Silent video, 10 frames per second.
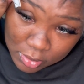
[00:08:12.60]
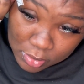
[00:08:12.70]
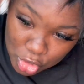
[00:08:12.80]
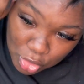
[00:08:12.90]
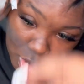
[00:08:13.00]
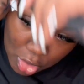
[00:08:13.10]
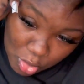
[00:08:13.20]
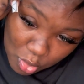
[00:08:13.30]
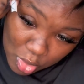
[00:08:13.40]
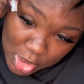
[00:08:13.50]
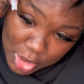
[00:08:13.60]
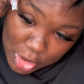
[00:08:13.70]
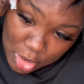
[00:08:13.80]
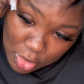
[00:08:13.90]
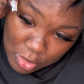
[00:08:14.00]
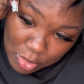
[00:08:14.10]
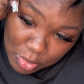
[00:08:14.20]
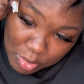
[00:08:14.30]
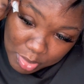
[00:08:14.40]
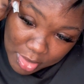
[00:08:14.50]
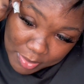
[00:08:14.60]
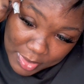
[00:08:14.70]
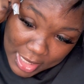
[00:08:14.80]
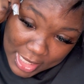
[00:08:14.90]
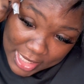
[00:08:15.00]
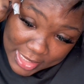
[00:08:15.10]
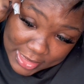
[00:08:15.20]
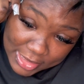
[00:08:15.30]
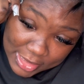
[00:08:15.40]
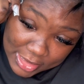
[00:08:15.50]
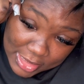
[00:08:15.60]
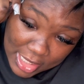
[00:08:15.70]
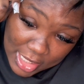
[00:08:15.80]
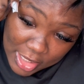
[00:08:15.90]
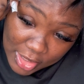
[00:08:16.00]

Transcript: you don't want no bumpy ass install.